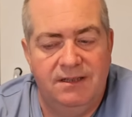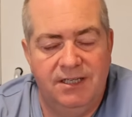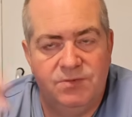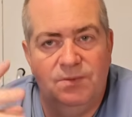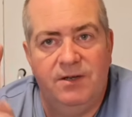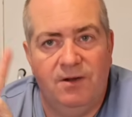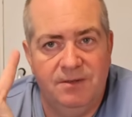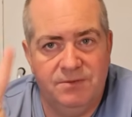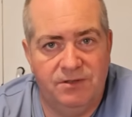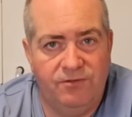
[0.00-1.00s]
this week I
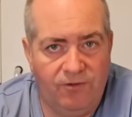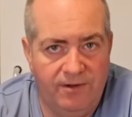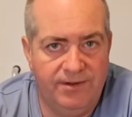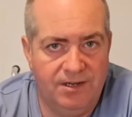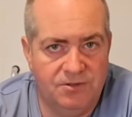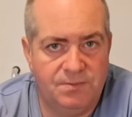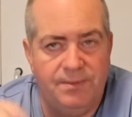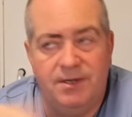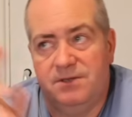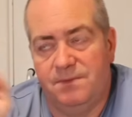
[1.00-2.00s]
hope to do 3 videos, but
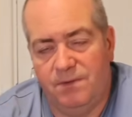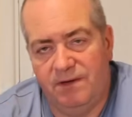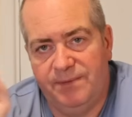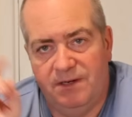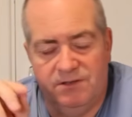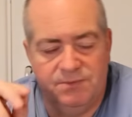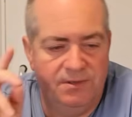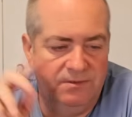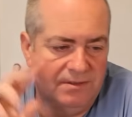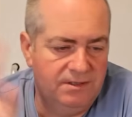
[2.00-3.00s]
because of my wife being in
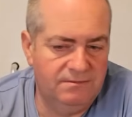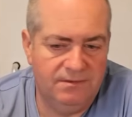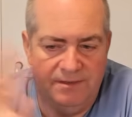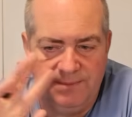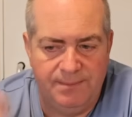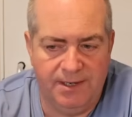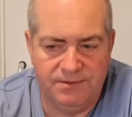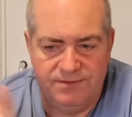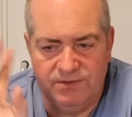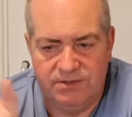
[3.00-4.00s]
hospital and I've been back
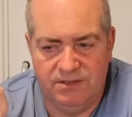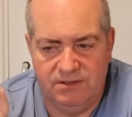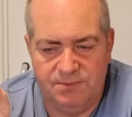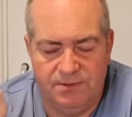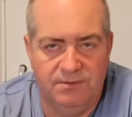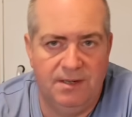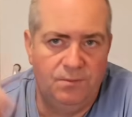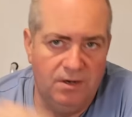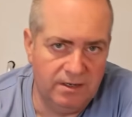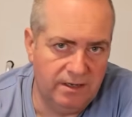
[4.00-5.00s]
and forth to the hospital
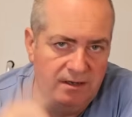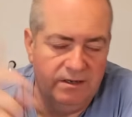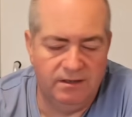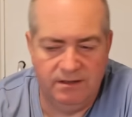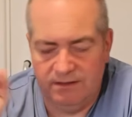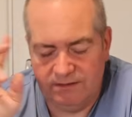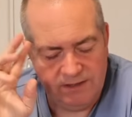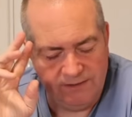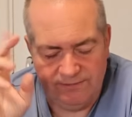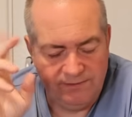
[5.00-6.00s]
and working and
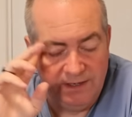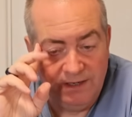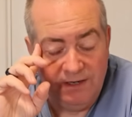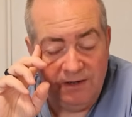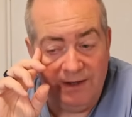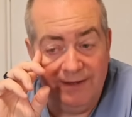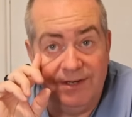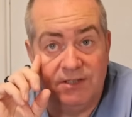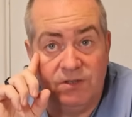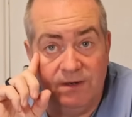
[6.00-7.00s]
stuff, I
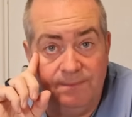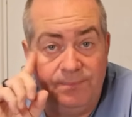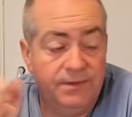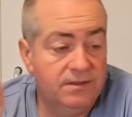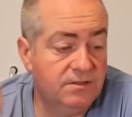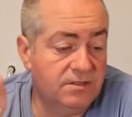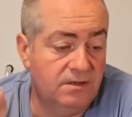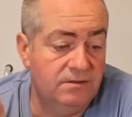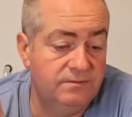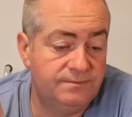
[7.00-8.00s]
haven't had time.
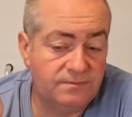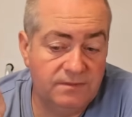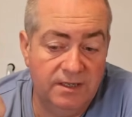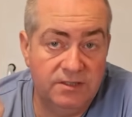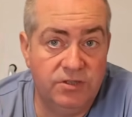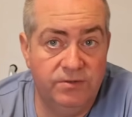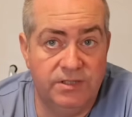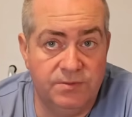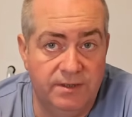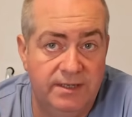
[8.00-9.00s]
So it's 2
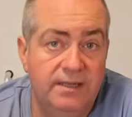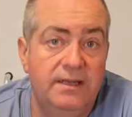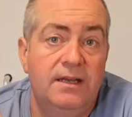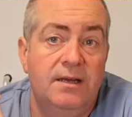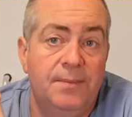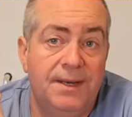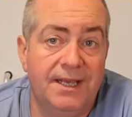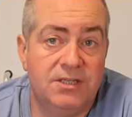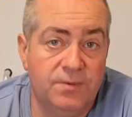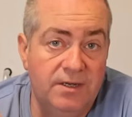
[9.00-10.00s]
this week, but
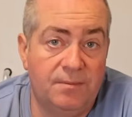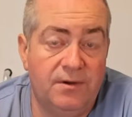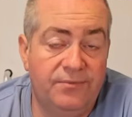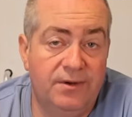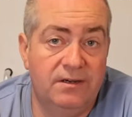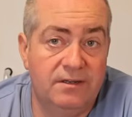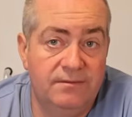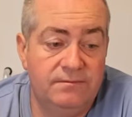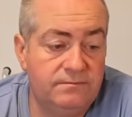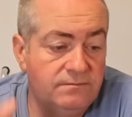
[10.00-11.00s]
next week I'm off
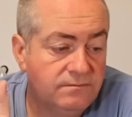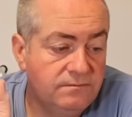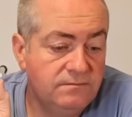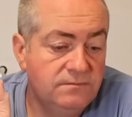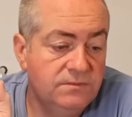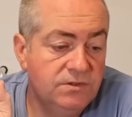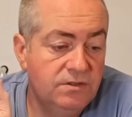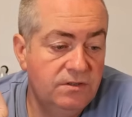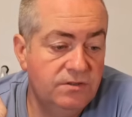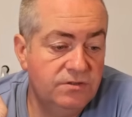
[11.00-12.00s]
work.
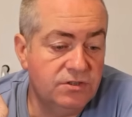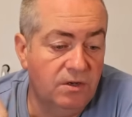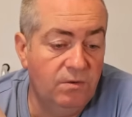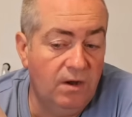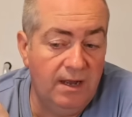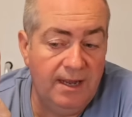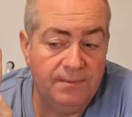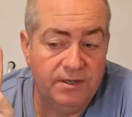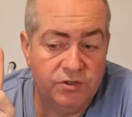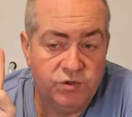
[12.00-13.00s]
So I
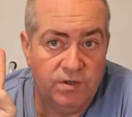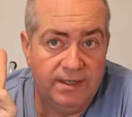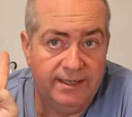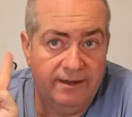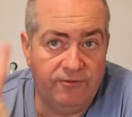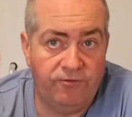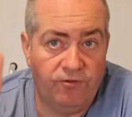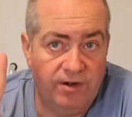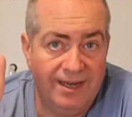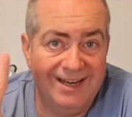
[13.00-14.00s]
am going to try and get
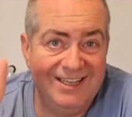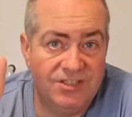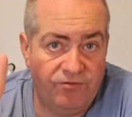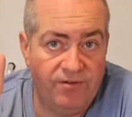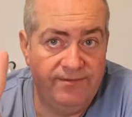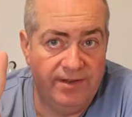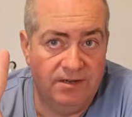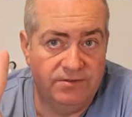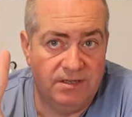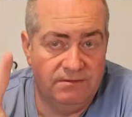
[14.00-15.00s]
at least 3
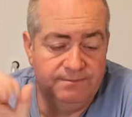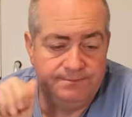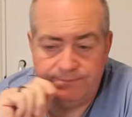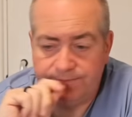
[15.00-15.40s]
videos out.